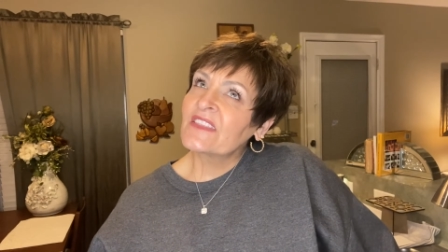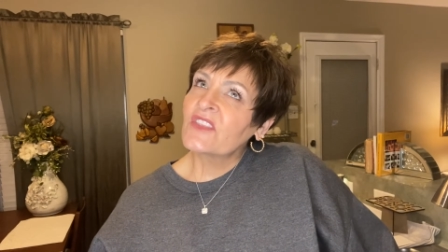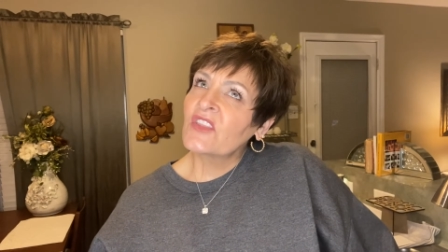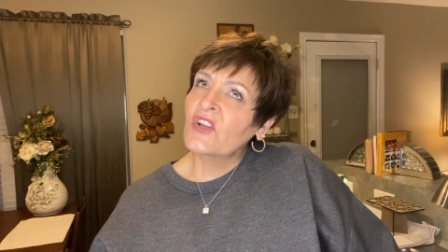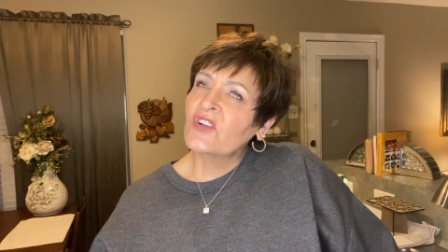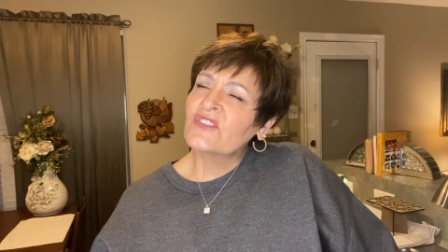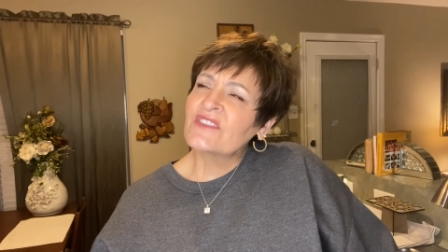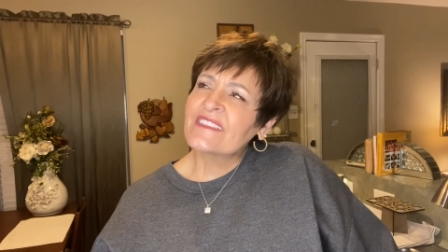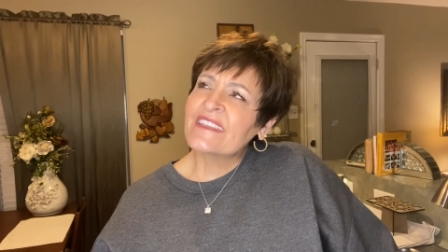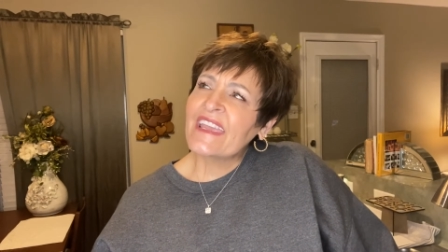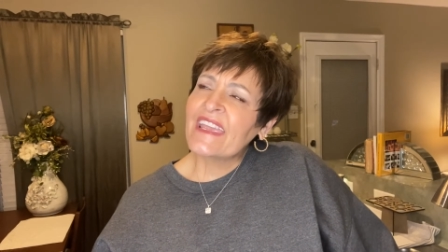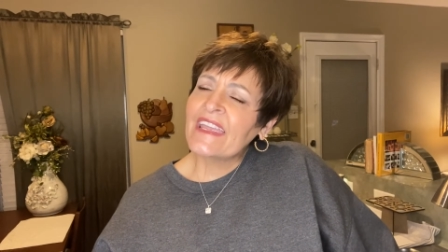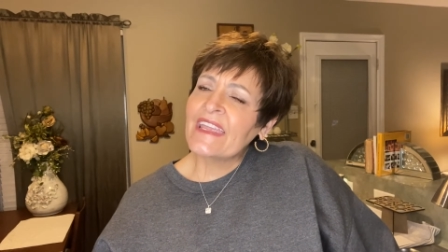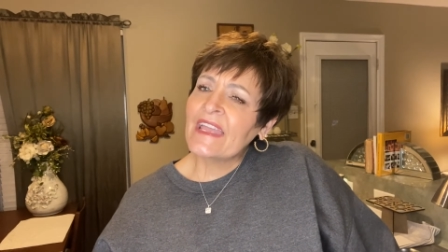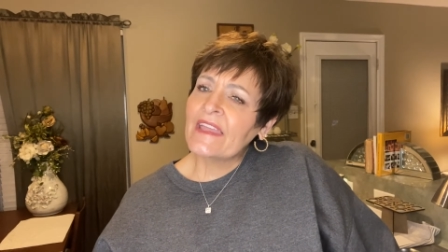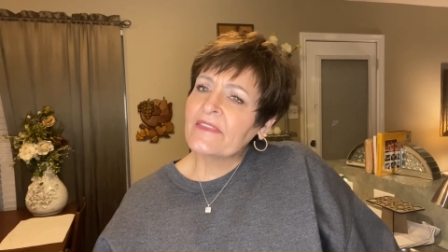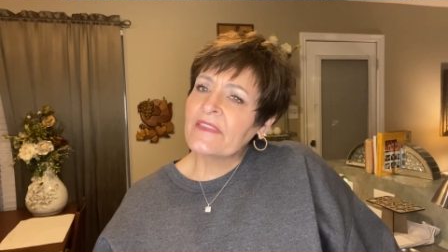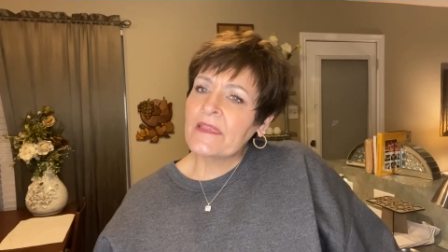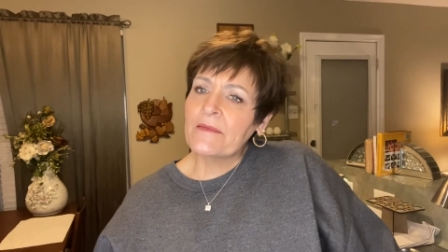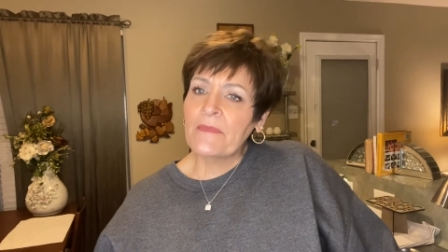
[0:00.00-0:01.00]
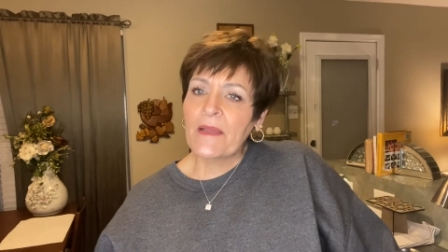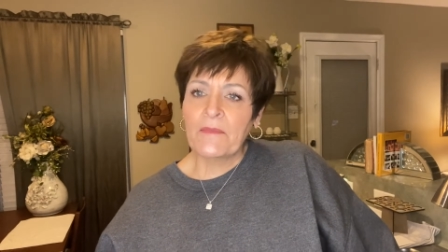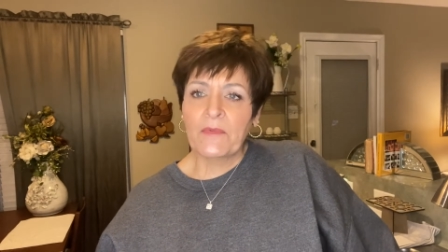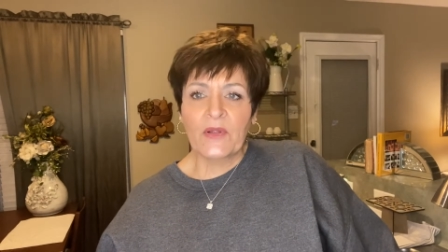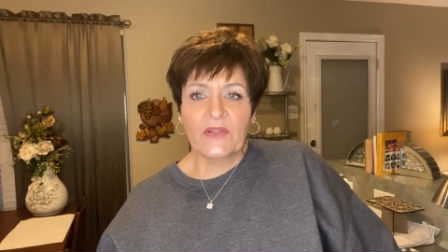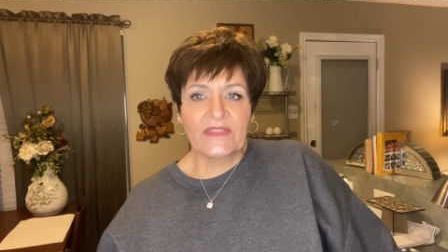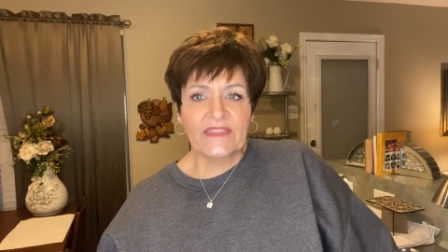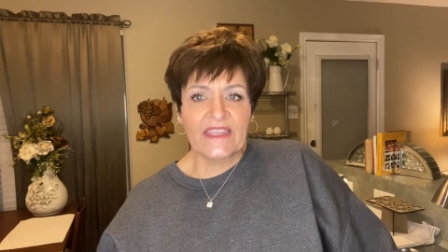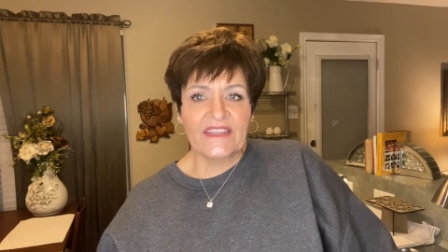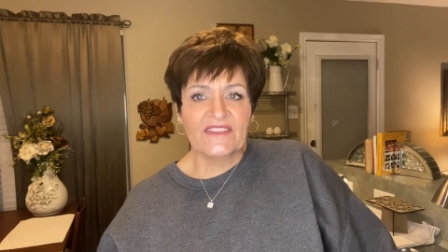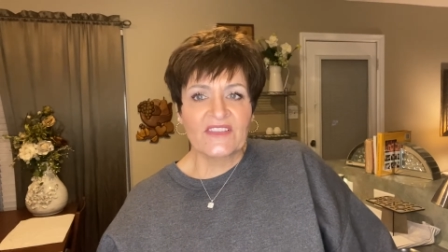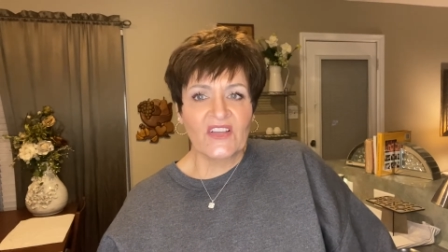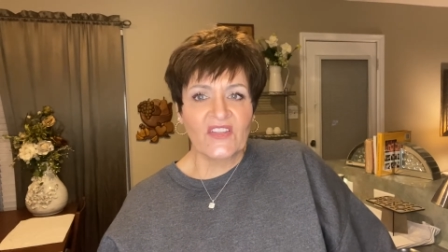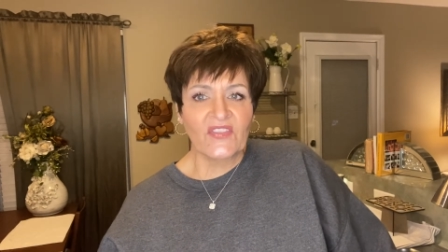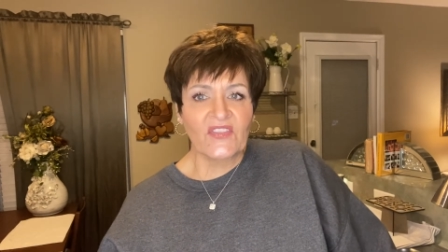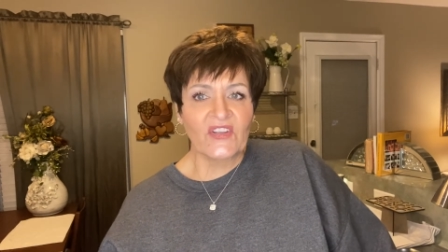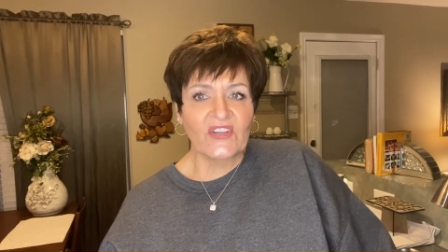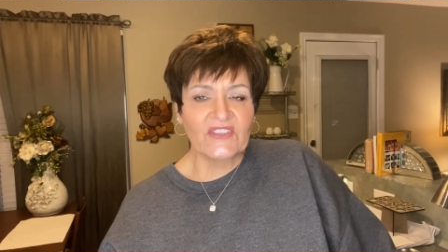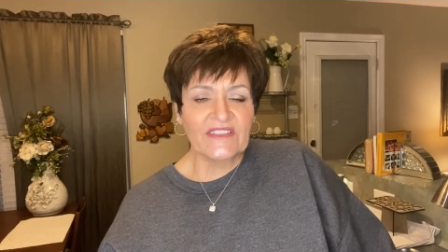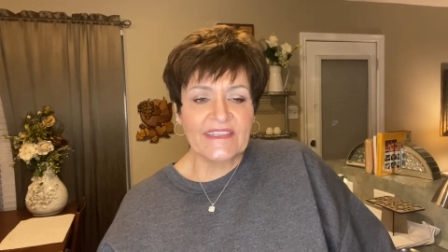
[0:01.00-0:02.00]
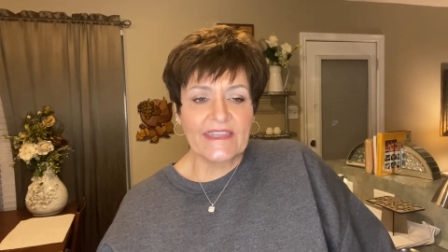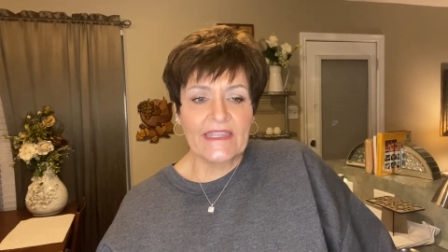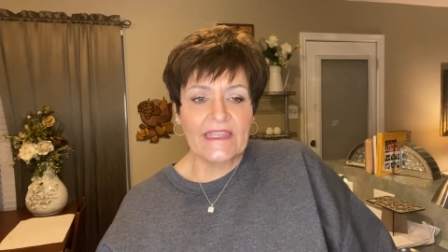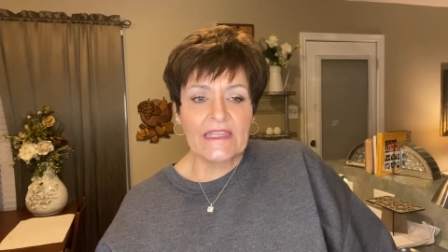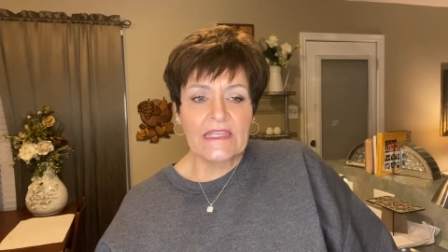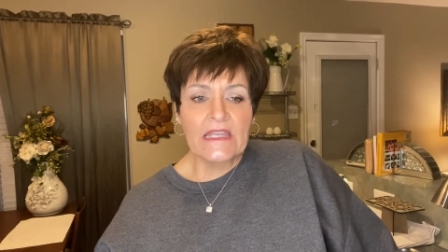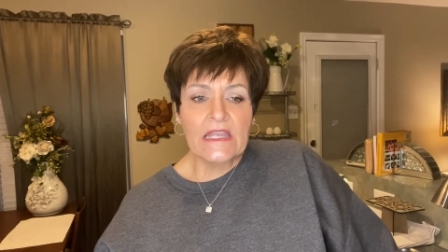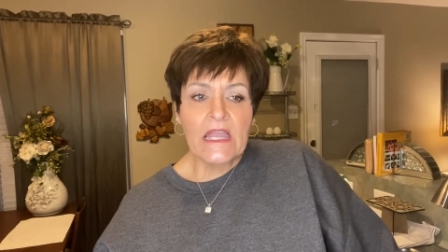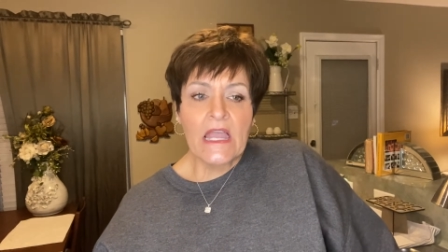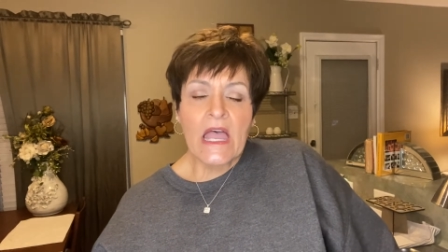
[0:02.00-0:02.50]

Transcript: Thursday. I think my birthday's on Thursday.